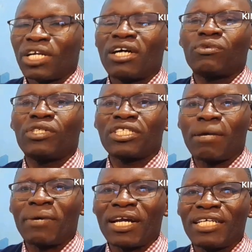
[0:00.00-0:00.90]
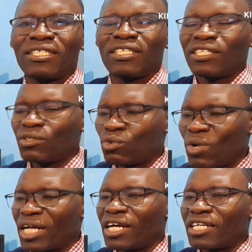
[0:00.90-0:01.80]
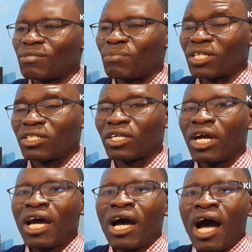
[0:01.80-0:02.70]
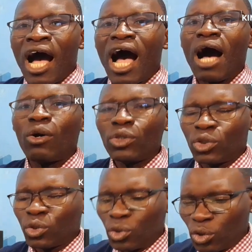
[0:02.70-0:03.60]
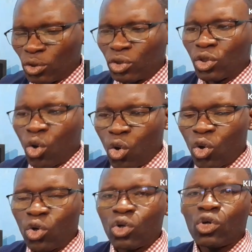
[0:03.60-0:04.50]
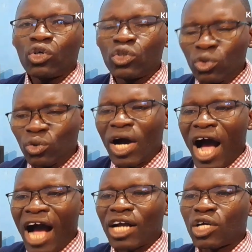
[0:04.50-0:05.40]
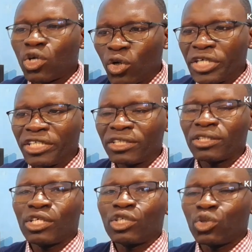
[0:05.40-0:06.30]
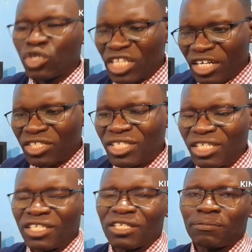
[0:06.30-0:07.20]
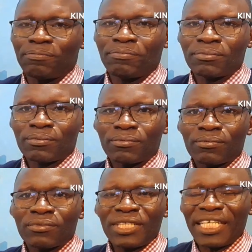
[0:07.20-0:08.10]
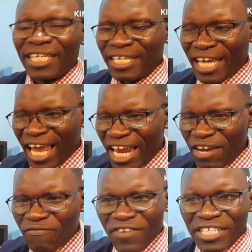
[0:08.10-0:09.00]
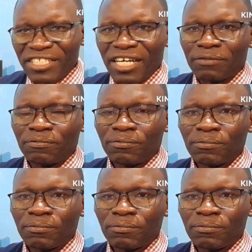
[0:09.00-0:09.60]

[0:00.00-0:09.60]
Now, we'll summarize it into one aspect. How do you know you are going to succeed in any venture?